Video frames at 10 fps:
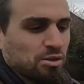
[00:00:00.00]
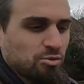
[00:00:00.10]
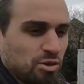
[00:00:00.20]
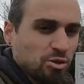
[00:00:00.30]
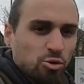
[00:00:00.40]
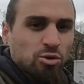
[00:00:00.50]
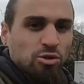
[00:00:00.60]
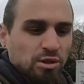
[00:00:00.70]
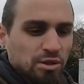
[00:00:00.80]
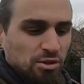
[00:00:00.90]

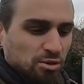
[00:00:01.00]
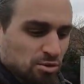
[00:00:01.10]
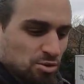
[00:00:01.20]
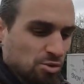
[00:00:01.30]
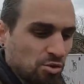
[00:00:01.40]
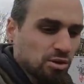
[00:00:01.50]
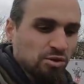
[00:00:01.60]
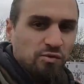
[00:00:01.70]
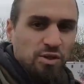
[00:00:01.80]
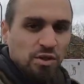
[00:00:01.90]
record and did not show in the
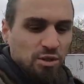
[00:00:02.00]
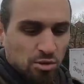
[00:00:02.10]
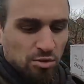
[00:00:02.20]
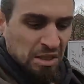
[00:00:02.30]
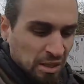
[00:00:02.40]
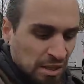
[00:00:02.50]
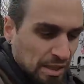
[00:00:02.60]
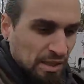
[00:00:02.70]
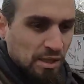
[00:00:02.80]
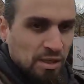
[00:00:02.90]
video,
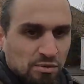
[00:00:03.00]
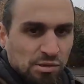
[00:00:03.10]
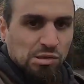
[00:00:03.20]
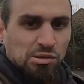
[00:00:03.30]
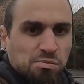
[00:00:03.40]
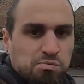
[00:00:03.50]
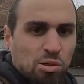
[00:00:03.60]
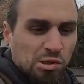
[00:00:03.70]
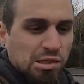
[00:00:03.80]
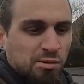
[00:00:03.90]
and that was
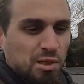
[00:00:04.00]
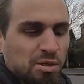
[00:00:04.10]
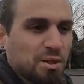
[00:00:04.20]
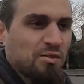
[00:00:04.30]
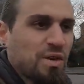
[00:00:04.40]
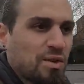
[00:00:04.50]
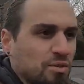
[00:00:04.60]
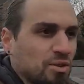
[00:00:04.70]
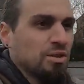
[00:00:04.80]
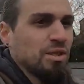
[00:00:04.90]
possibly my
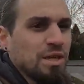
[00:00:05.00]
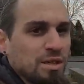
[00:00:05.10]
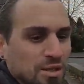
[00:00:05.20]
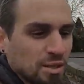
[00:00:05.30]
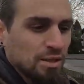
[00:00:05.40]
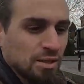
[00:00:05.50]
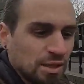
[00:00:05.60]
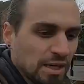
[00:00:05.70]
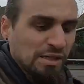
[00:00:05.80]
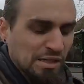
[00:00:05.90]
favorite thing in
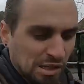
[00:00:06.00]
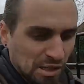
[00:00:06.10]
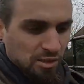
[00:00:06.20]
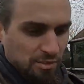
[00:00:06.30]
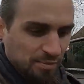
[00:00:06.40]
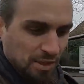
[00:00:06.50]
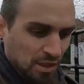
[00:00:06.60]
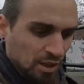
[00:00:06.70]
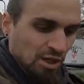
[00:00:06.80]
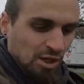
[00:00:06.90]
Gateshead,
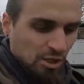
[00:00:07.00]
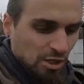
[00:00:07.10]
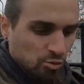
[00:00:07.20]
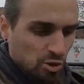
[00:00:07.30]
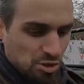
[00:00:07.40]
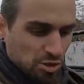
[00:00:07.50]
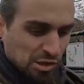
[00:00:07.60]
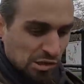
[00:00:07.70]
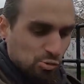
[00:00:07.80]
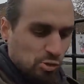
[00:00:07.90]
which
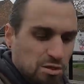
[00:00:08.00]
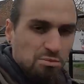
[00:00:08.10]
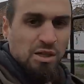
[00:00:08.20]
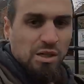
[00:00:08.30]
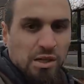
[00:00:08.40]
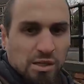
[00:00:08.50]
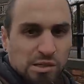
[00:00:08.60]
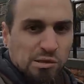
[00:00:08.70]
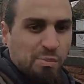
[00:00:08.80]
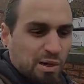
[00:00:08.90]
is Windmill
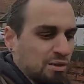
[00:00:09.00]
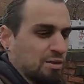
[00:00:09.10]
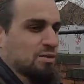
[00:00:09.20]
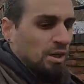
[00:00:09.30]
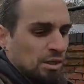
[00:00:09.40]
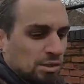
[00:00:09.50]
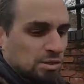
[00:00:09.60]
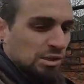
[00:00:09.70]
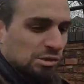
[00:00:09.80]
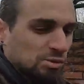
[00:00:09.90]
Hills Park. So in
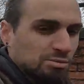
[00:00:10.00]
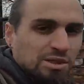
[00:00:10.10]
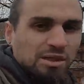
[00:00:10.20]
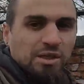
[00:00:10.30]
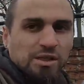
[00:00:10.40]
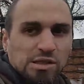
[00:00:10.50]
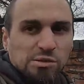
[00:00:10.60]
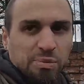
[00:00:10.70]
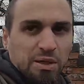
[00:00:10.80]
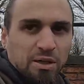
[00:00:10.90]
this Windmill Hills
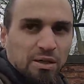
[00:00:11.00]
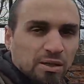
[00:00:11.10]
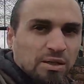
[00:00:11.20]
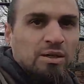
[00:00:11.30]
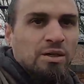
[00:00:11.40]
Park